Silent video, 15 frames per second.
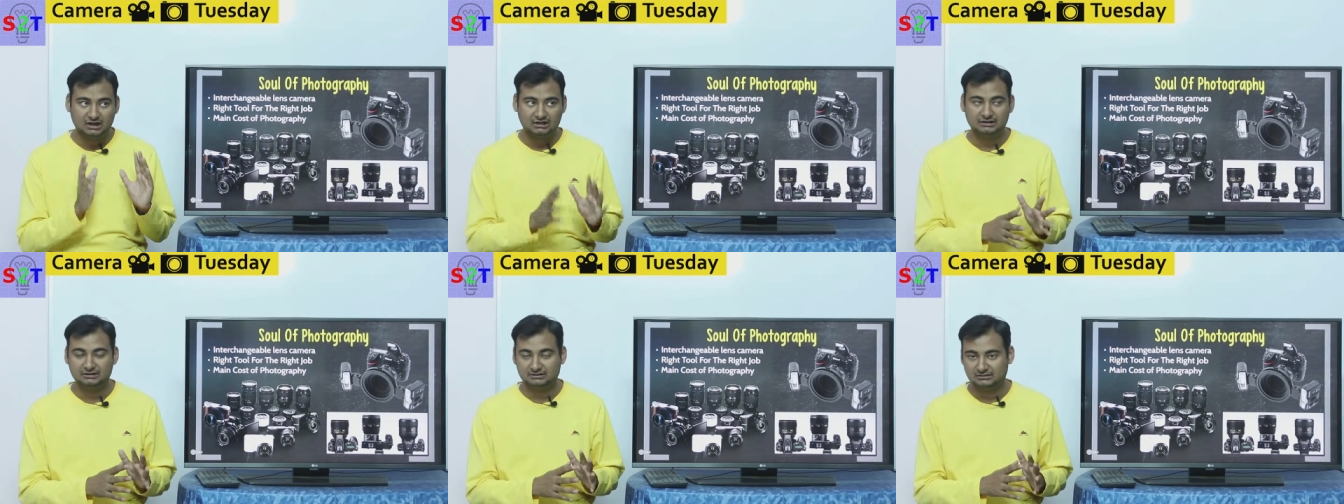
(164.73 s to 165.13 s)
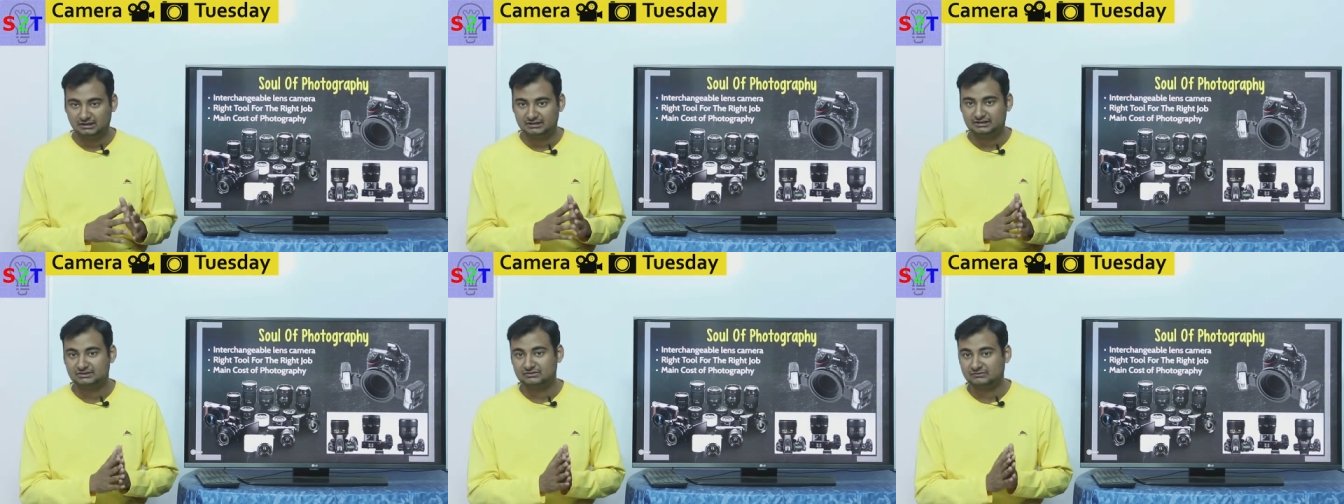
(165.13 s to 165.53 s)
uh,
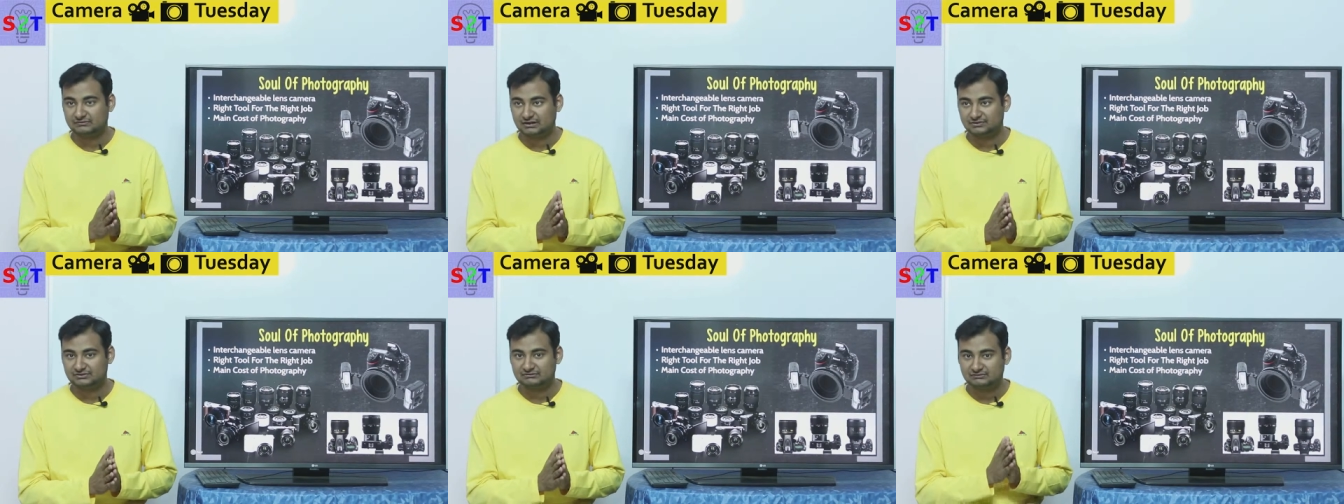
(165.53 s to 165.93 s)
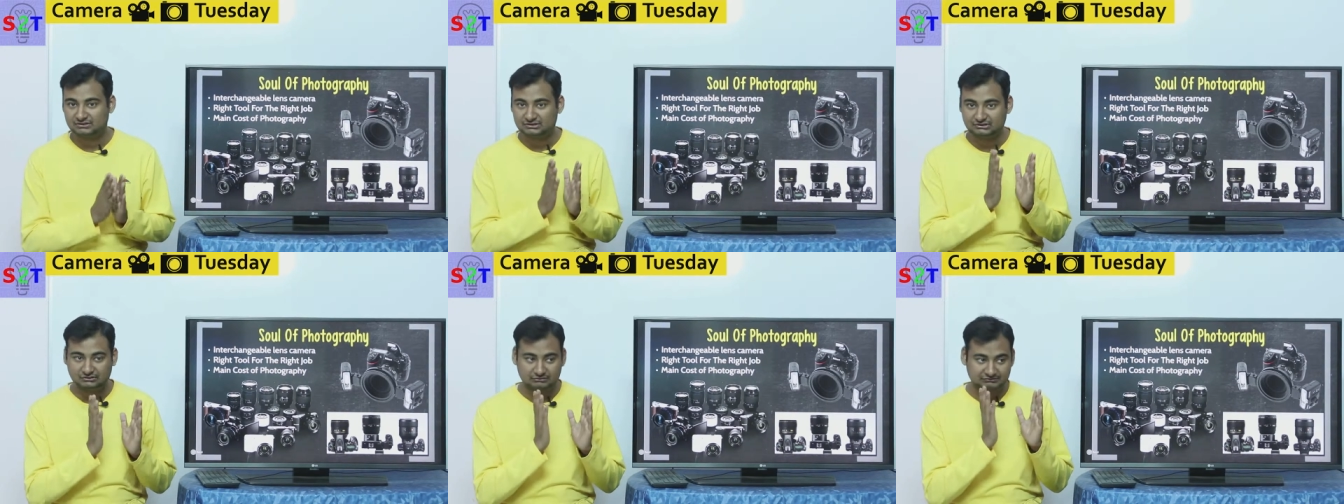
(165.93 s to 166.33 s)
hundreds of thousands
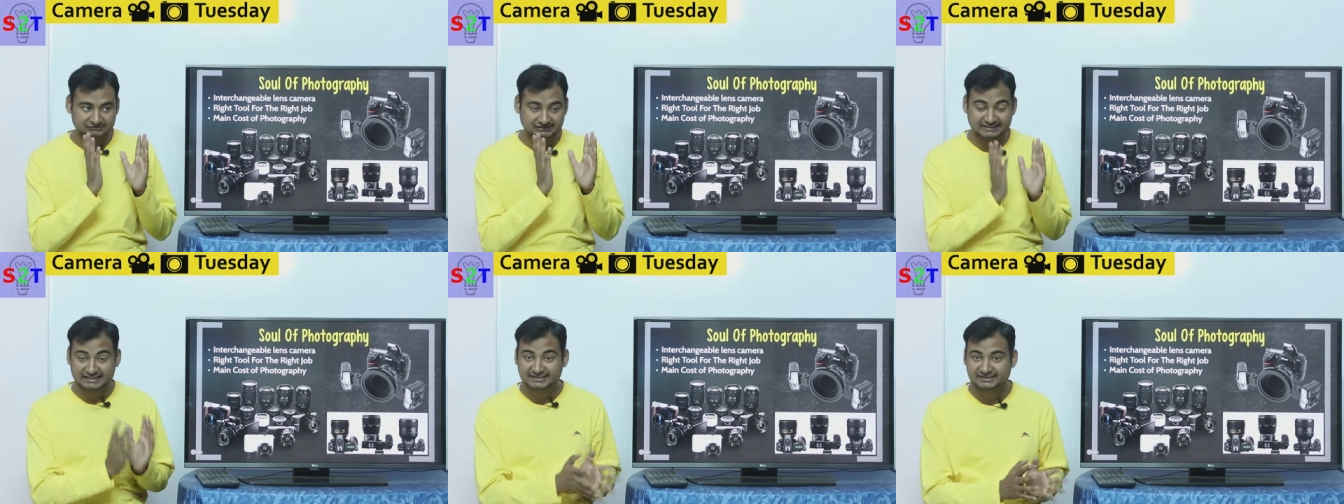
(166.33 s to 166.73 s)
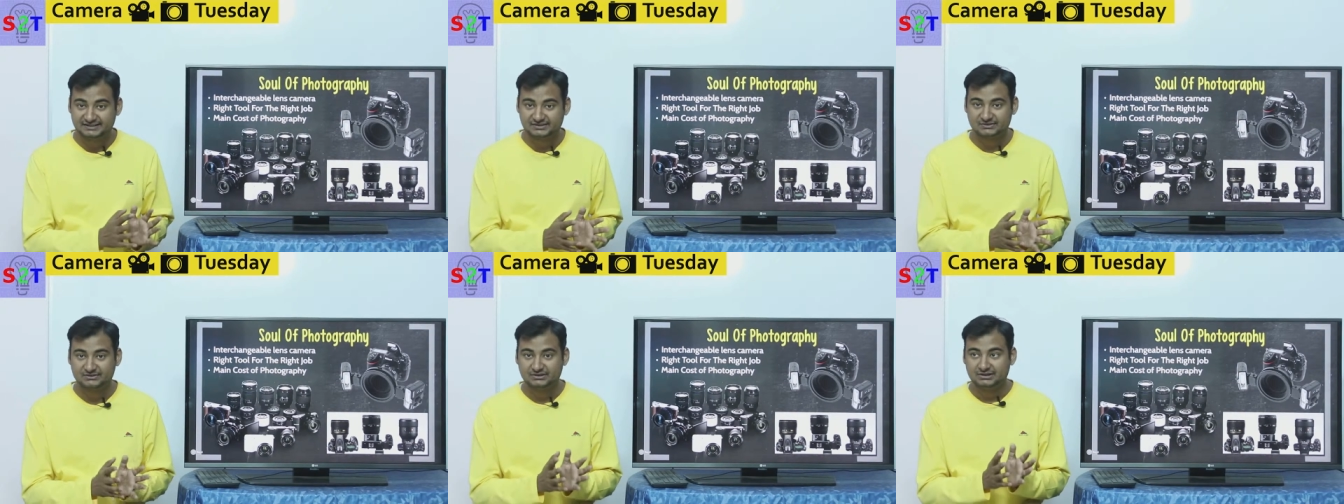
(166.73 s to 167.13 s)
worth of
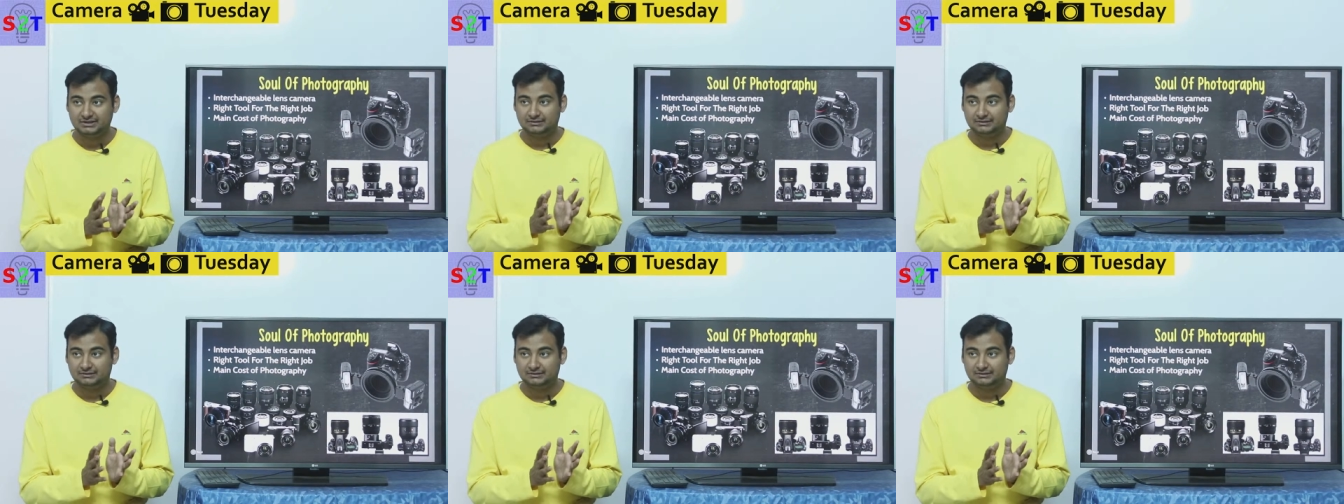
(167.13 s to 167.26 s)
lenses